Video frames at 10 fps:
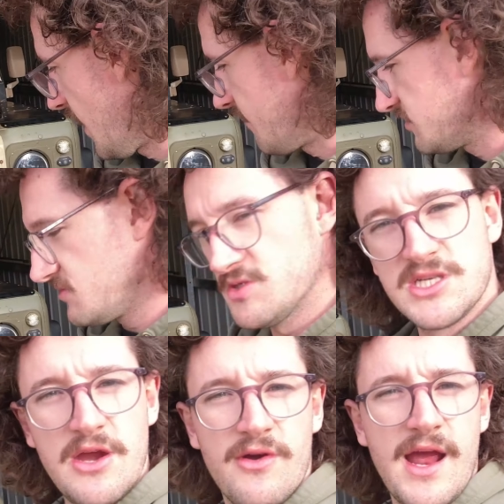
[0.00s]
some
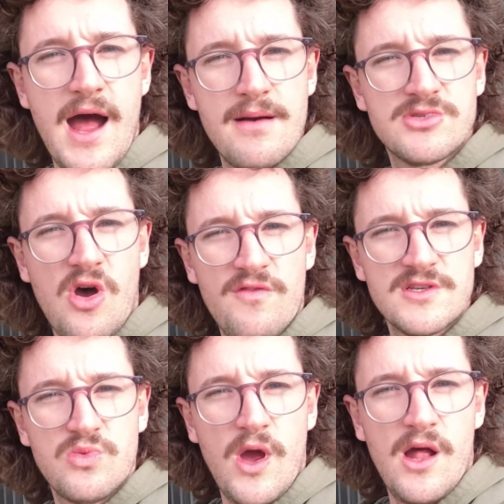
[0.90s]
steering arms off
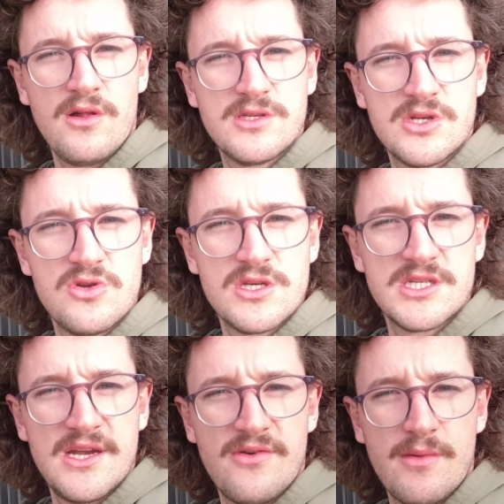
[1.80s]
as well to do the
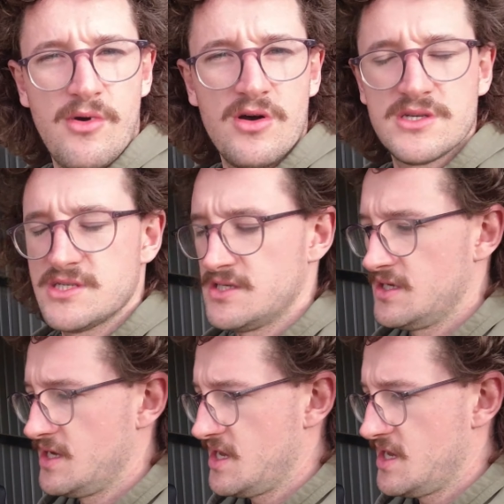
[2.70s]
steering box,